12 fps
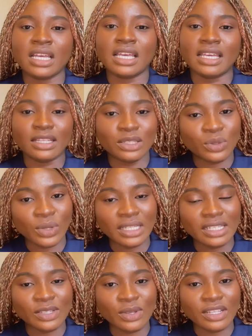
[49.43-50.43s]
in
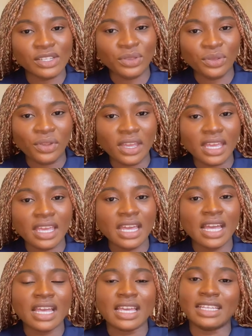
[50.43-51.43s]
2023,
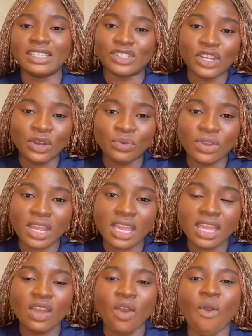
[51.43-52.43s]
in
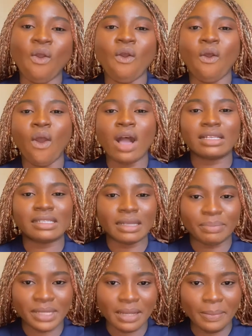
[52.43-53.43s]
January or
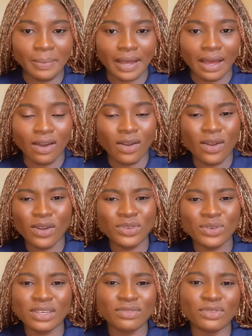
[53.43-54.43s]
September, or you
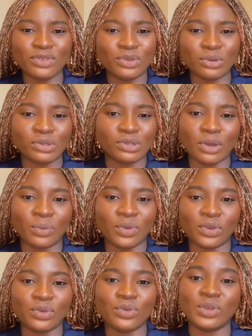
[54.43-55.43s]
even know
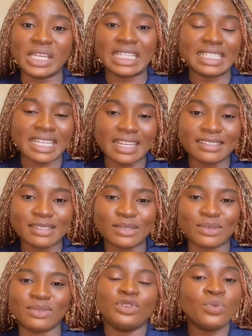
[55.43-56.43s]
someone who intends
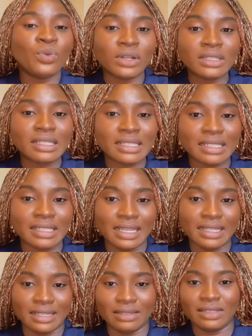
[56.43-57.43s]
to, you want to
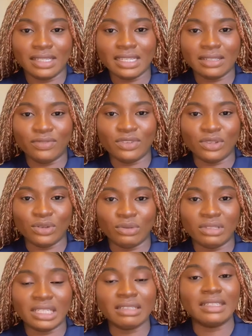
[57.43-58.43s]
stick to this video
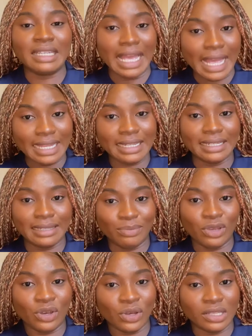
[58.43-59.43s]
till the end
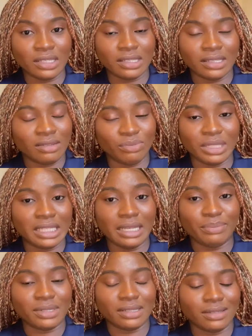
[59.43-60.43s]
because there'll be
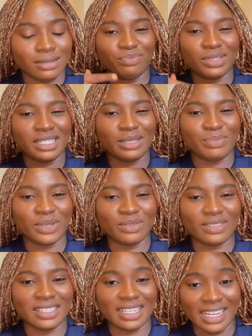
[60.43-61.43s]
tips being spilled,
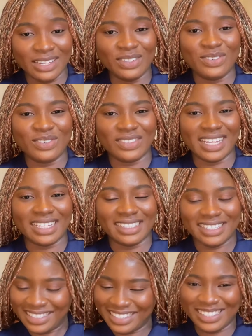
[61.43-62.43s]
and you know that.
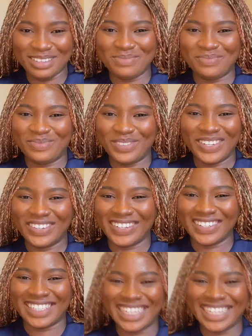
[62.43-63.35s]
So, period.